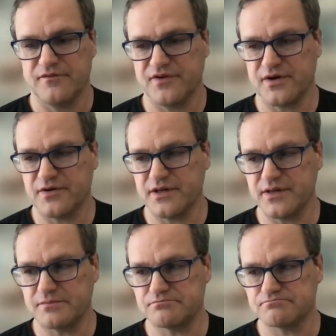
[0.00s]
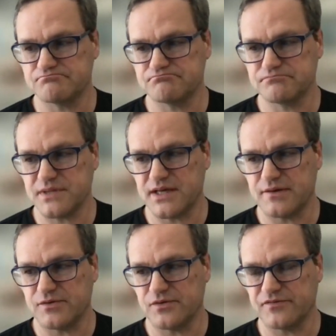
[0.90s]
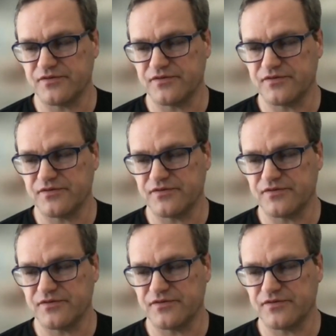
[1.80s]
very, I don't know if